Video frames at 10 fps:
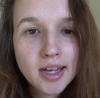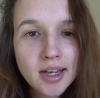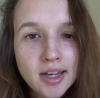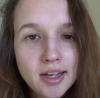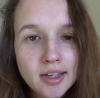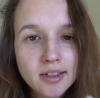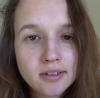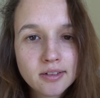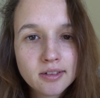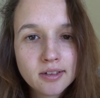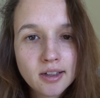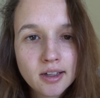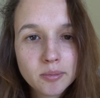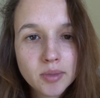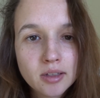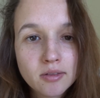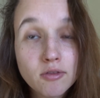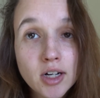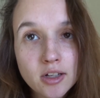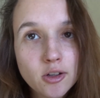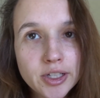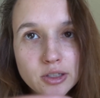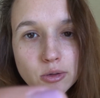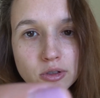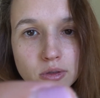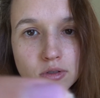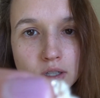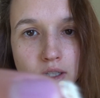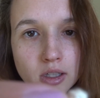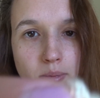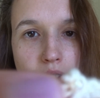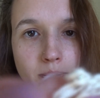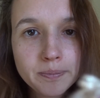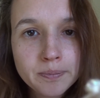And Ren and Ollie is also an Australian company.